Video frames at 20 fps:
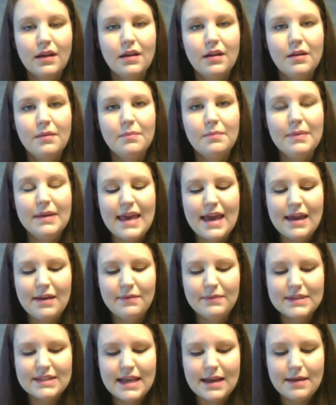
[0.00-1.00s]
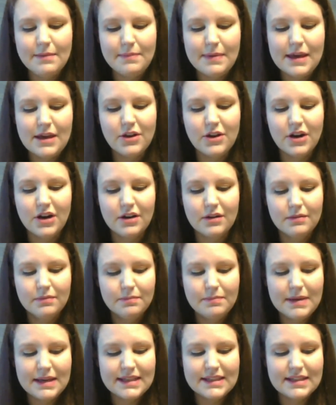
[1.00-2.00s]
It began with St. Peter
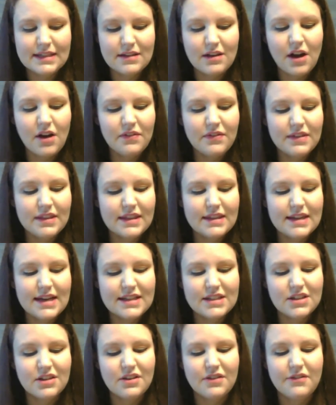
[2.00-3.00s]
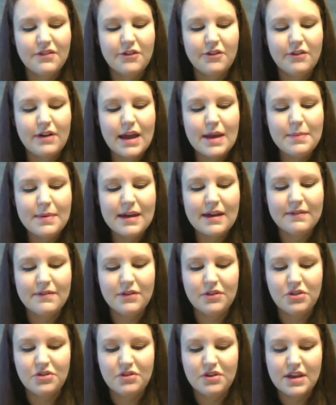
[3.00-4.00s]
being sent off in the desert of Arabia for
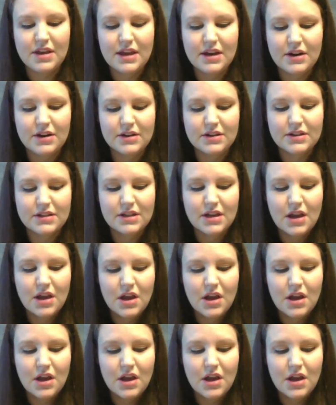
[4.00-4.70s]
3 years,